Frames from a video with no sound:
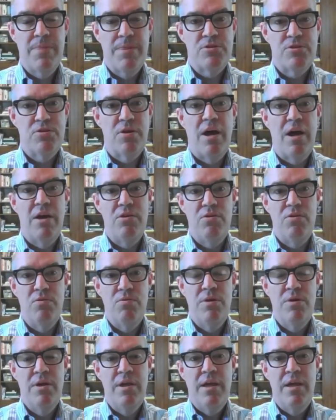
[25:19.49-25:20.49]
So how do
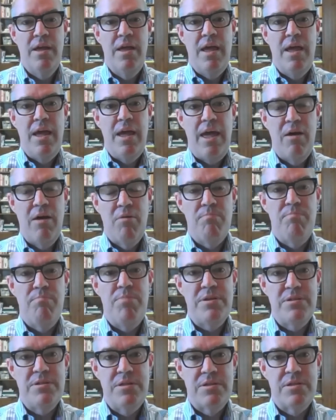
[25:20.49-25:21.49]
you help
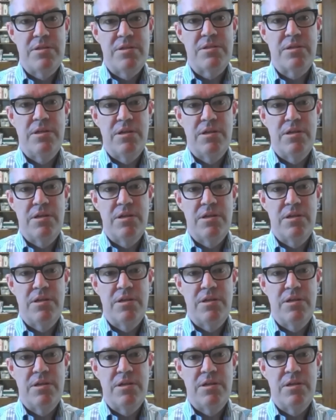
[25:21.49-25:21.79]
businesses